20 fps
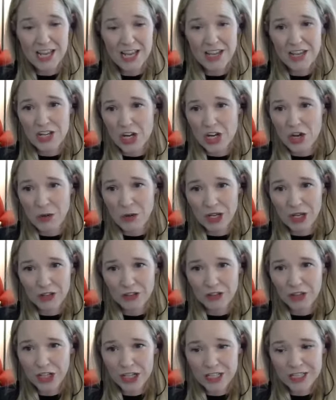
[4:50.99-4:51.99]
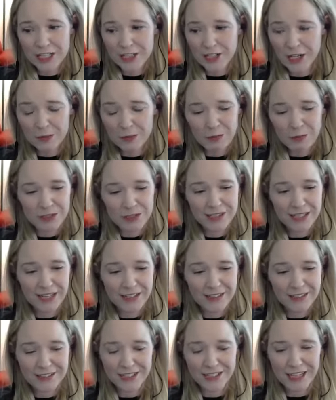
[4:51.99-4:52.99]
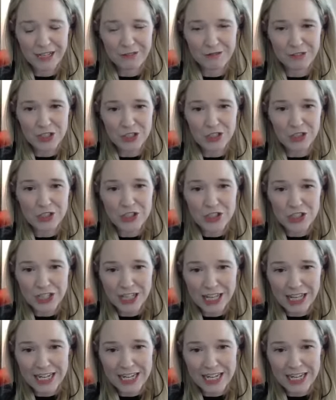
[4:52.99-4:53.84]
You know, we got 39% reduction